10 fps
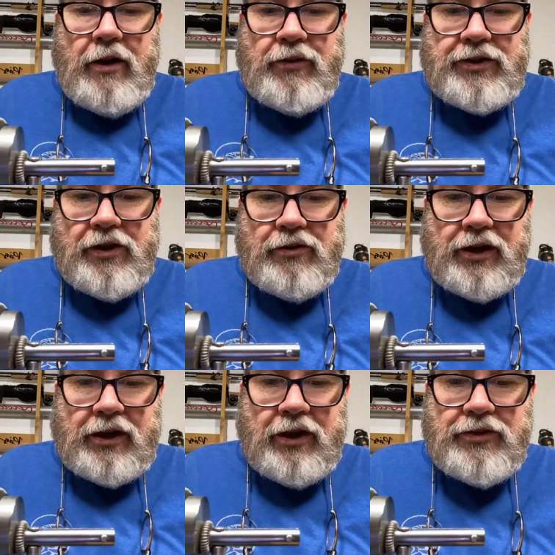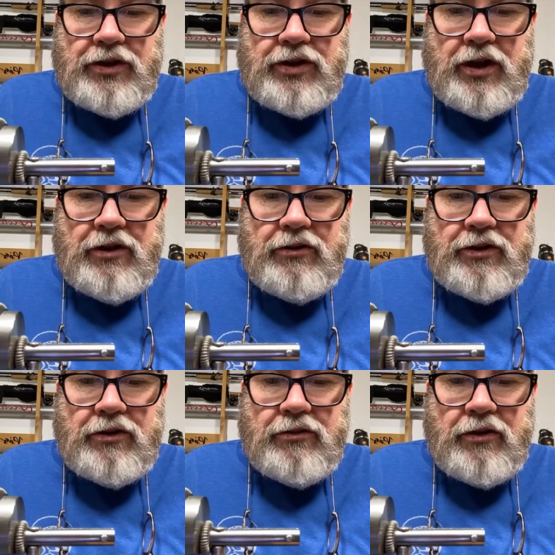was told the closest show
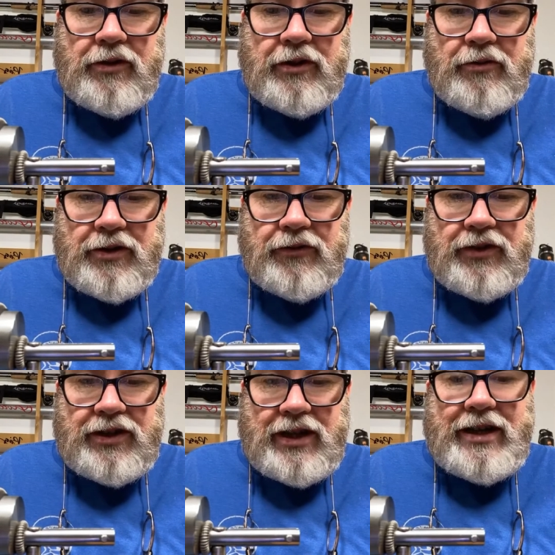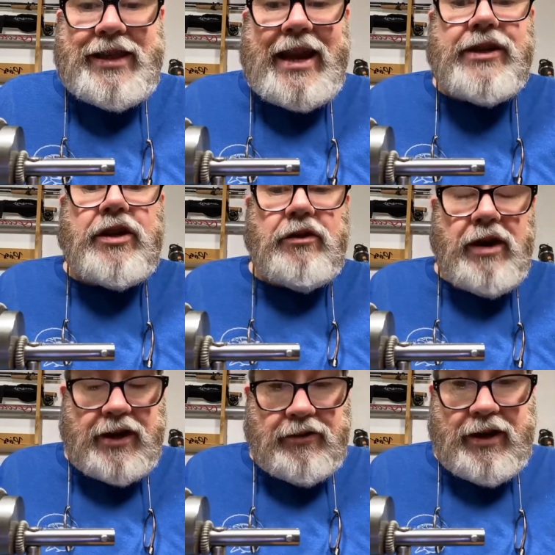to Roanoke was Virginia. That is
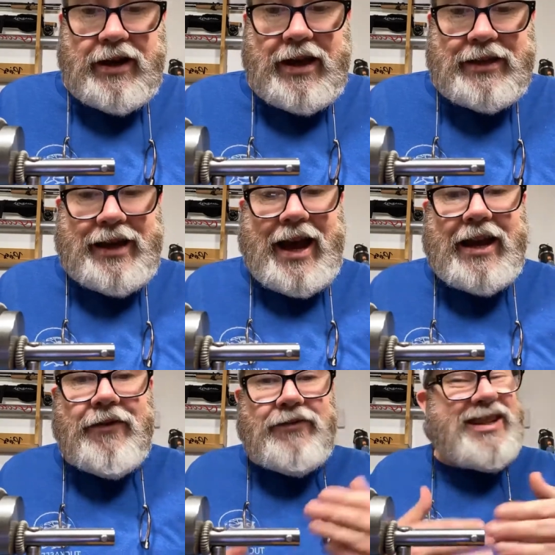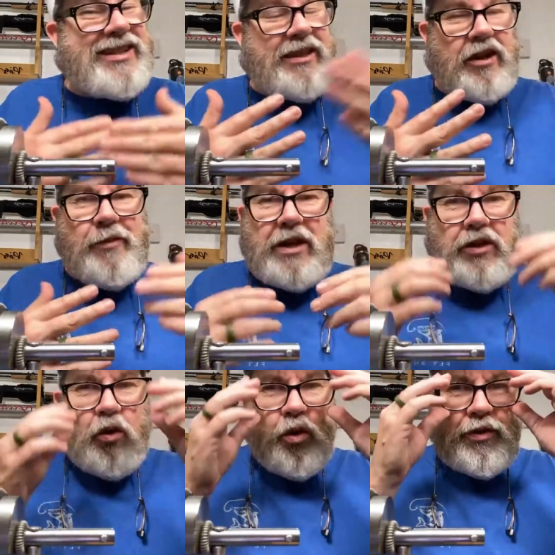correct, Randy. It's kind of just a little
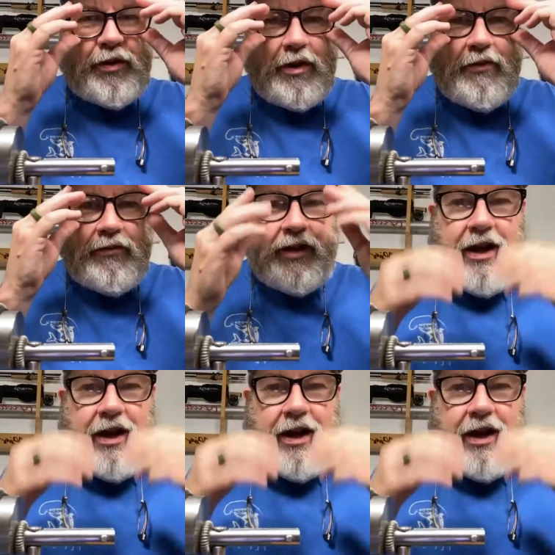bit north of